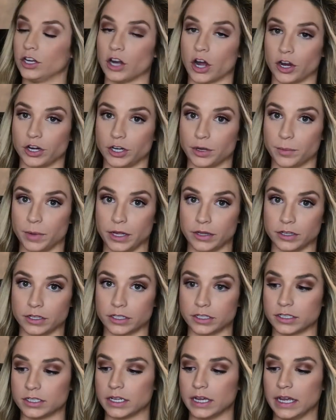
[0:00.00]
Not Your
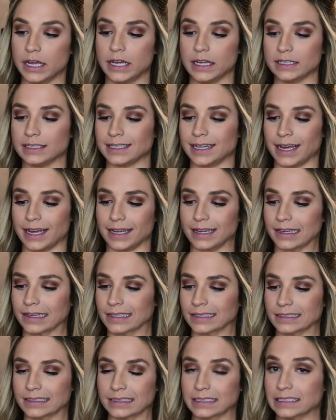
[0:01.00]
Mother's. It's like
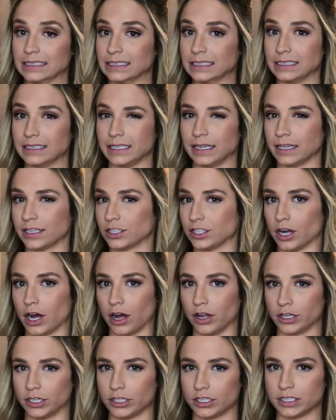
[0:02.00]

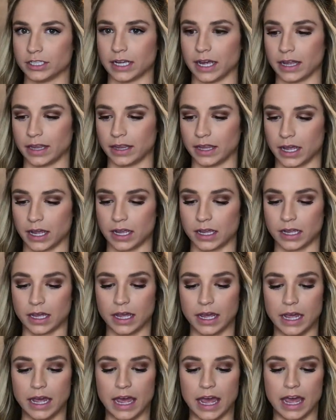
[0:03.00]
$6, I think,
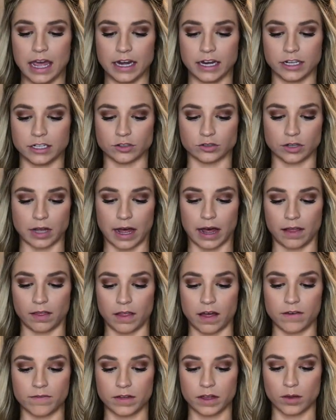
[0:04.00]
and I
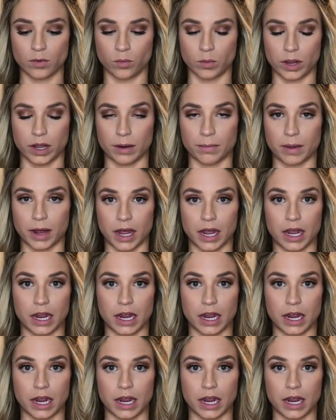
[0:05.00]
love it when my